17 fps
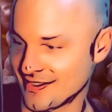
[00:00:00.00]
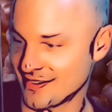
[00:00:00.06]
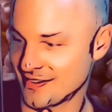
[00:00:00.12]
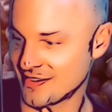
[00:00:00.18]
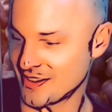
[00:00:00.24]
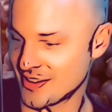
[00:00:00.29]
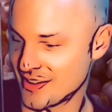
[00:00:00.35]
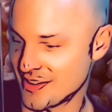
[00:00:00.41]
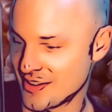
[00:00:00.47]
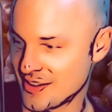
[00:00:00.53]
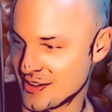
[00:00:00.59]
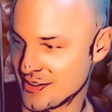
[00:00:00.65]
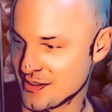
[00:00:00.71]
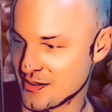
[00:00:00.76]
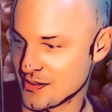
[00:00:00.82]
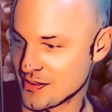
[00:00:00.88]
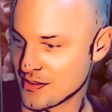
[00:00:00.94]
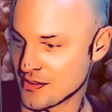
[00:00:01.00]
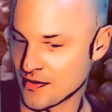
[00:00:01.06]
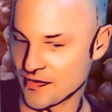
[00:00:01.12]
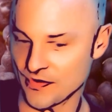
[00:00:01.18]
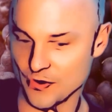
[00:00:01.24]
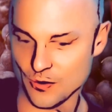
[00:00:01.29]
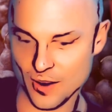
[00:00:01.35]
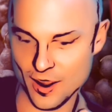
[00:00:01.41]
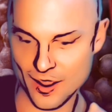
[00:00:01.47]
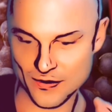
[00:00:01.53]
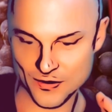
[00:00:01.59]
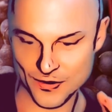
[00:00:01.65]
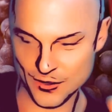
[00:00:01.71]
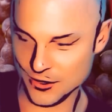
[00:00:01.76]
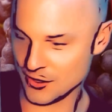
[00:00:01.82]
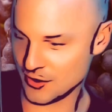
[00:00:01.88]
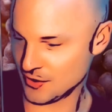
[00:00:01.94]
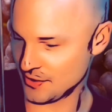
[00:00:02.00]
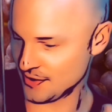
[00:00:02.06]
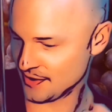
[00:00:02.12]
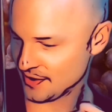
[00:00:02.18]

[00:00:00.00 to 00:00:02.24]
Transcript: very cool. Raw food